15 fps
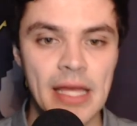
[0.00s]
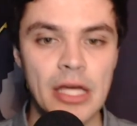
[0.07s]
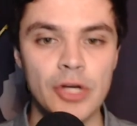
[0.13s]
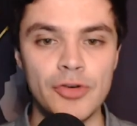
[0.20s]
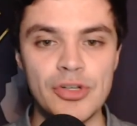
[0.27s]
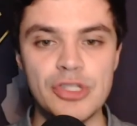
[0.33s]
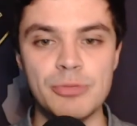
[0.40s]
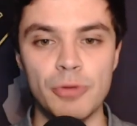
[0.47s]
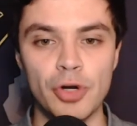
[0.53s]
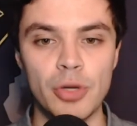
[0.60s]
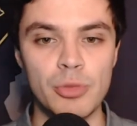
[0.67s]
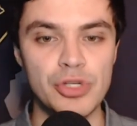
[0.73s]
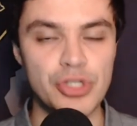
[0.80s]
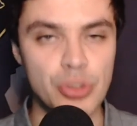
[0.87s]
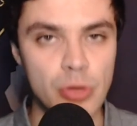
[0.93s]
Chris Murray
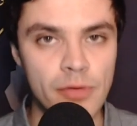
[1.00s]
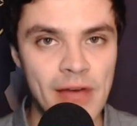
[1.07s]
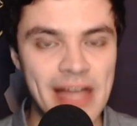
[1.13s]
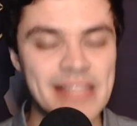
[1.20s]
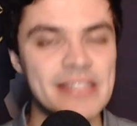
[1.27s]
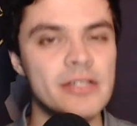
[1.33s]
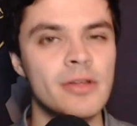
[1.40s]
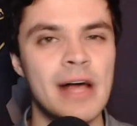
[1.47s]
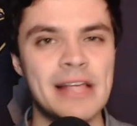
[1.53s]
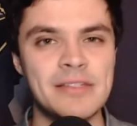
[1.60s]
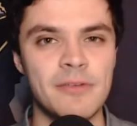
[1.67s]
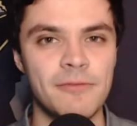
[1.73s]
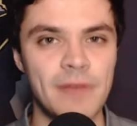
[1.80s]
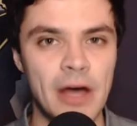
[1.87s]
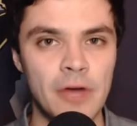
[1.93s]
was 2 of 8. Still
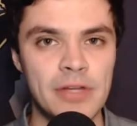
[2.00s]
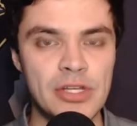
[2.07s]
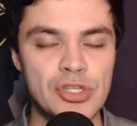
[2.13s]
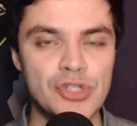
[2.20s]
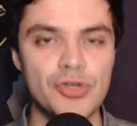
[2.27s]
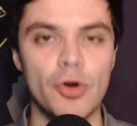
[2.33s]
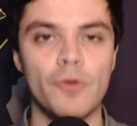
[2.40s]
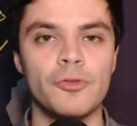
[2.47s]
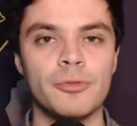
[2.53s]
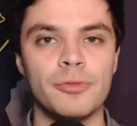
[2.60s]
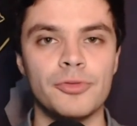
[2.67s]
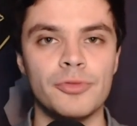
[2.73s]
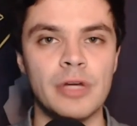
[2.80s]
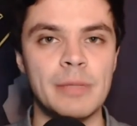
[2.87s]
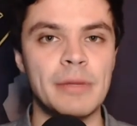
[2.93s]
hasn't found his stroke from
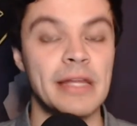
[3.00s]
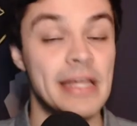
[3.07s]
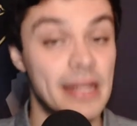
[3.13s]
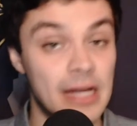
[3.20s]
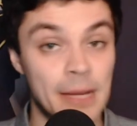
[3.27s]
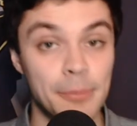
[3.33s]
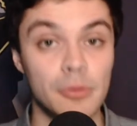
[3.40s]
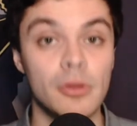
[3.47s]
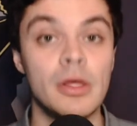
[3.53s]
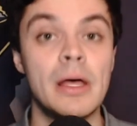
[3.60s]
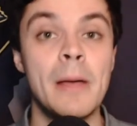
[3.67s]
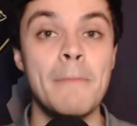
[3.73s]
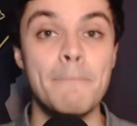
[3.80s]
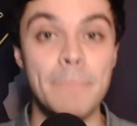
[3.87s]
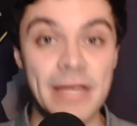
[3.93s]
three, but hit a couple
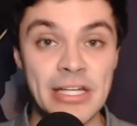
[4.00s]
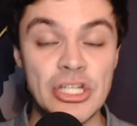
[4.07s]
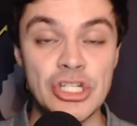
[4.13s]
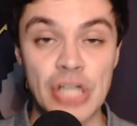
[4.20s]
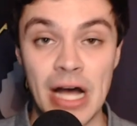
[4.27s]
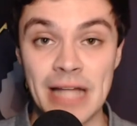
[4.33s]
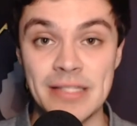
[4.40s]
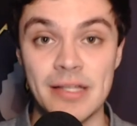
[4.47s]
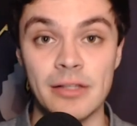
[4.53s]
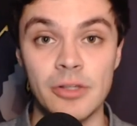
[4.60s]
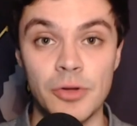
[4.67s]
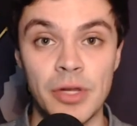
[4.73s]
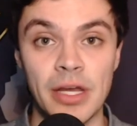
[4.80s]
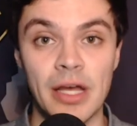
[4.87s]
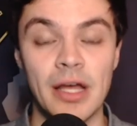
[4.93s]
big shots,
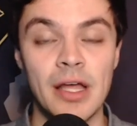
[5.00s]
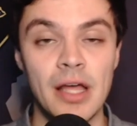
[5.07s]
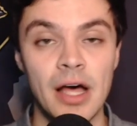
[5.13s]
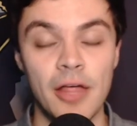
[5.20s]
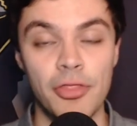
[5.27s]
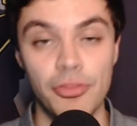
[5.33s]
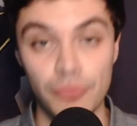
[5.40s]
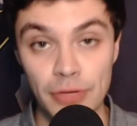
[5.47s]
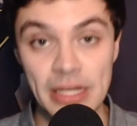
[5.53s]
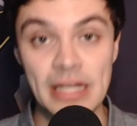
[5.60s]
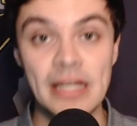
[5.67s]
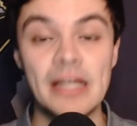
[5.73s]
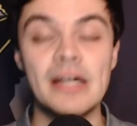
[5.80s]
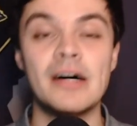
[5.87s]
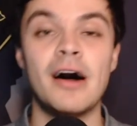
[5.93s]
including a
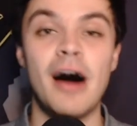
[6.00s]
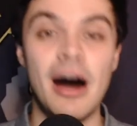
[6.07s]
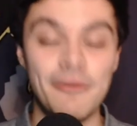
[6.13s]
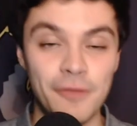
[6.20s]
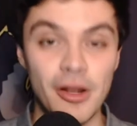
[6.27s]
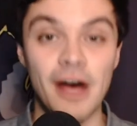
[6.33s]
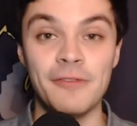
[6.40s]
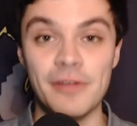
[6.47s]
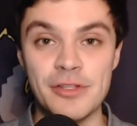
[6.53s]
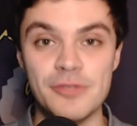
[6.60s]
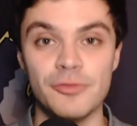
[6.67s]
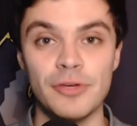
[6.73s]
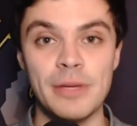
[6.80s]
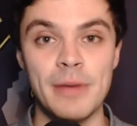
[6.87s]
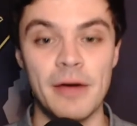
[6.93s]
three off an
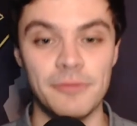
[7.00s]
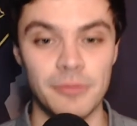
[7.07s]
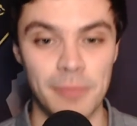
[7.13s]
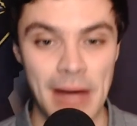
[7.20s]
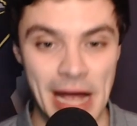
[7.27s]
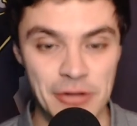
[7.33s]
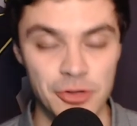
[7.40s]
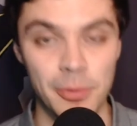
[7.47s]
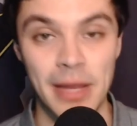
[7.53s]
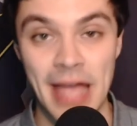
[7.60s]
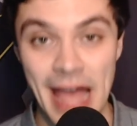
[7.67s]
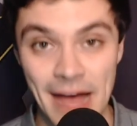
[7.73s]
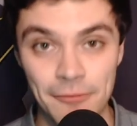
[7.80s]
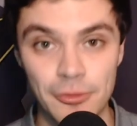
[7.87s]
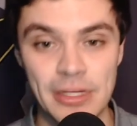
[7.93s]
offensive rebound from Patrick
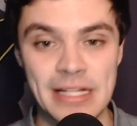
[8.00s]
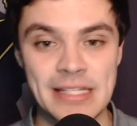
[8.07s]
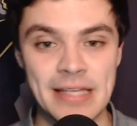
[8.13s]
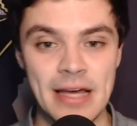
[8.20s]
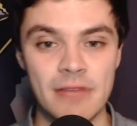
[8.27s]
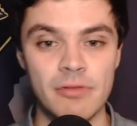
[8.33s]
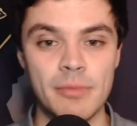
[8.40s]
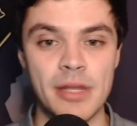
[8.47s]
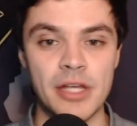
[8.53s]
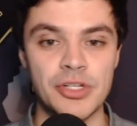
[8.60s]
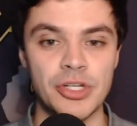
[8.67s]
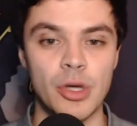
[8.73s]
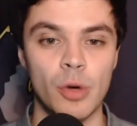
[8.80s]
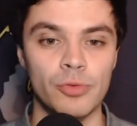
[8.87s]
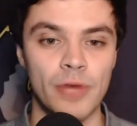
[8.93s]
McCaffrey inside of a minute
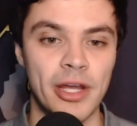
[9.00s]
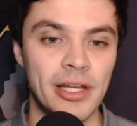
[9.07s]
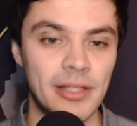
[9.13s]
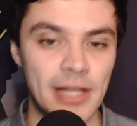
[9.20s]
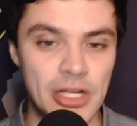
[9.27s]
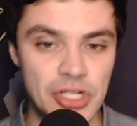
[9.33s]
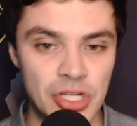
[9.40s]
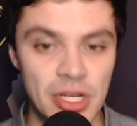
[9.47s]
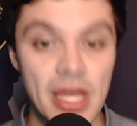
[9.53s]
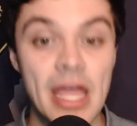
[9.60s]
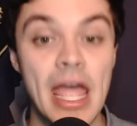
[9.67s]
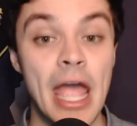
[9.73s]
to go in regulation.